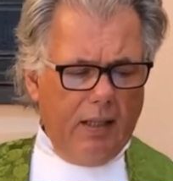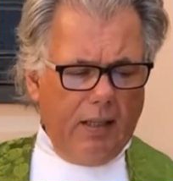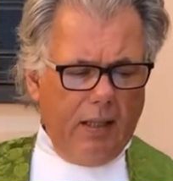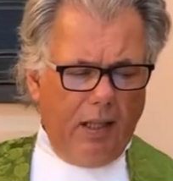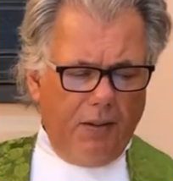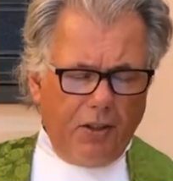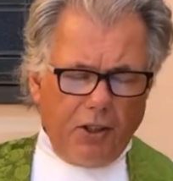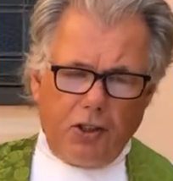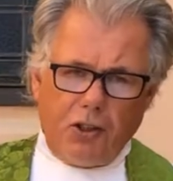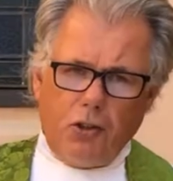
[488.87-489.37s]

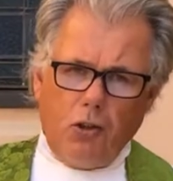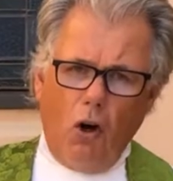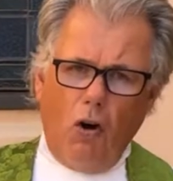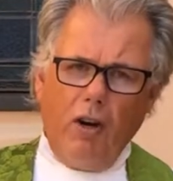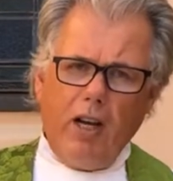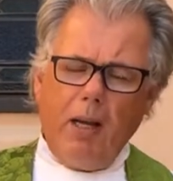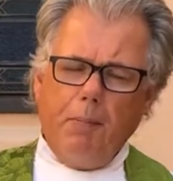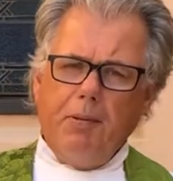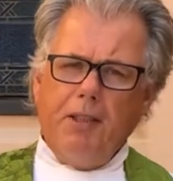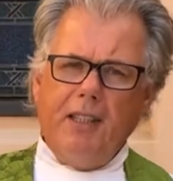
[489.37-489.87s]
And the
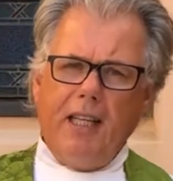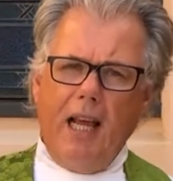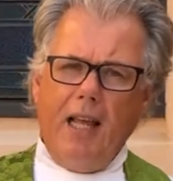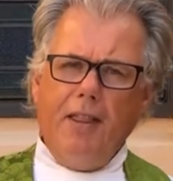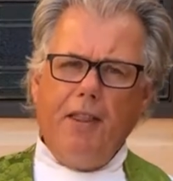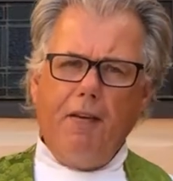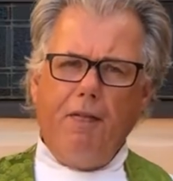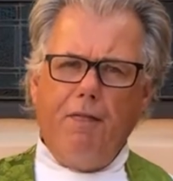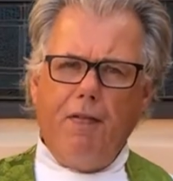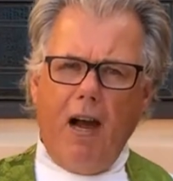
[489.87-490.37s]
story
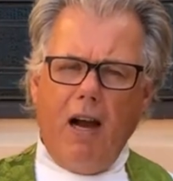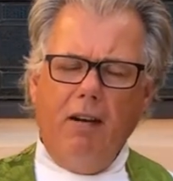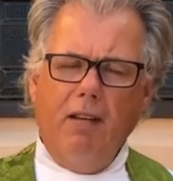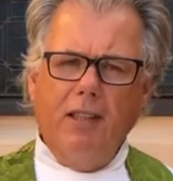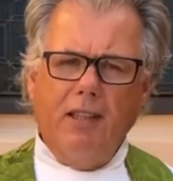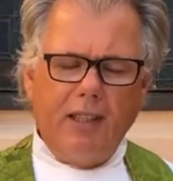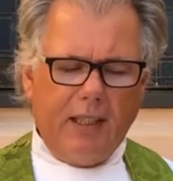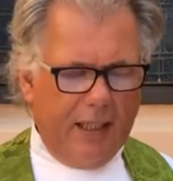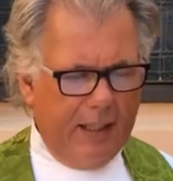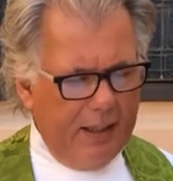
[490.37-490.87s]
upset the
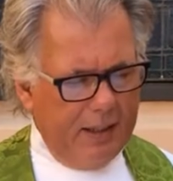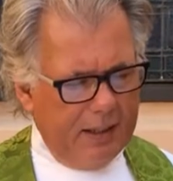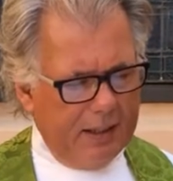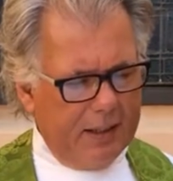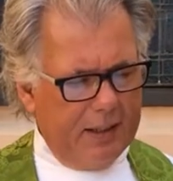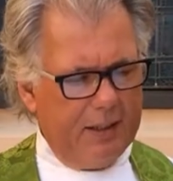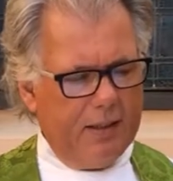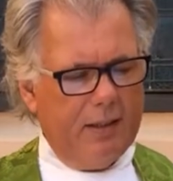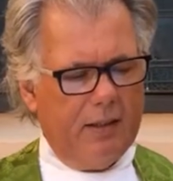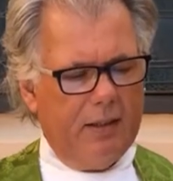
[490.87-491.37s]
Pharisees,